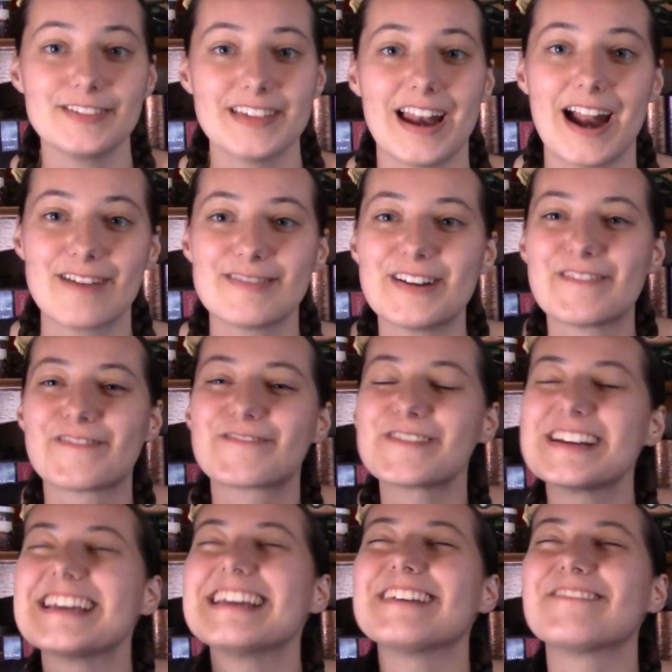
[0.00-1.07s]
that, I read a
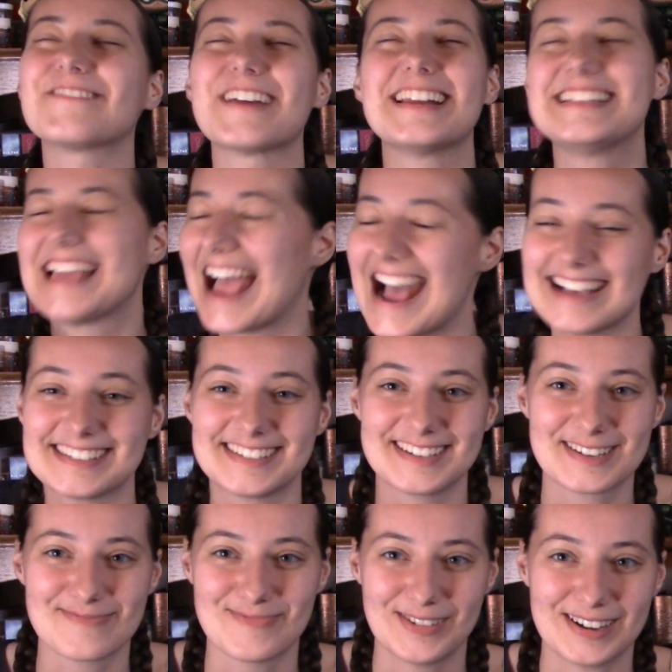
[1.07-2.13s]
freaking
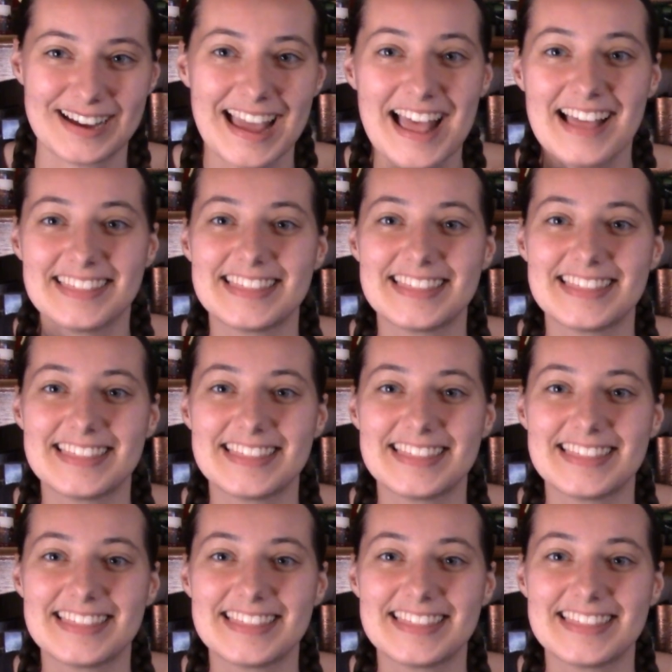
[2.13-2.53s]
fantastic book